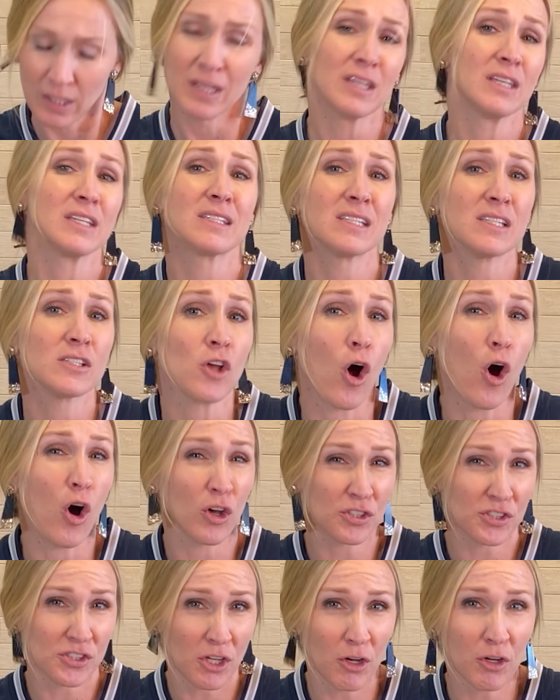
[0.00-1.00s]
This is
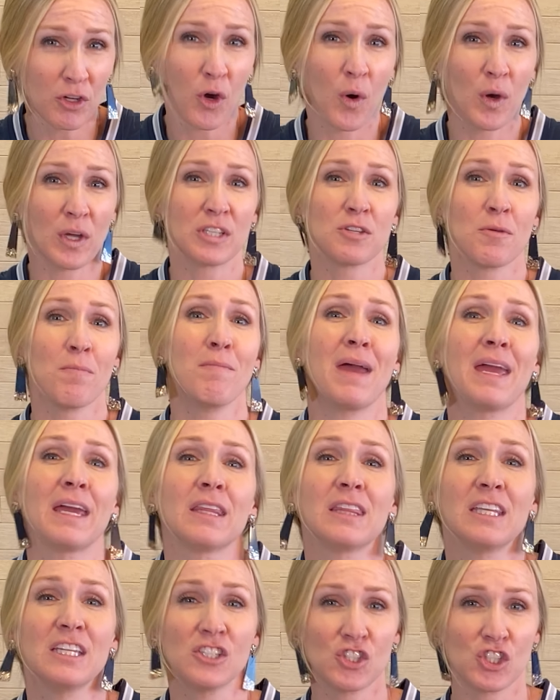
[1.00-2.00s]
also going to make
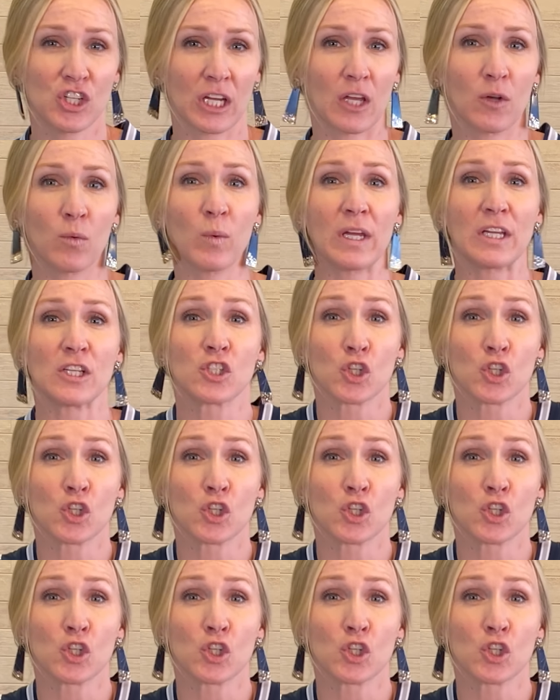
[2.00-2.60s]
these chicken wings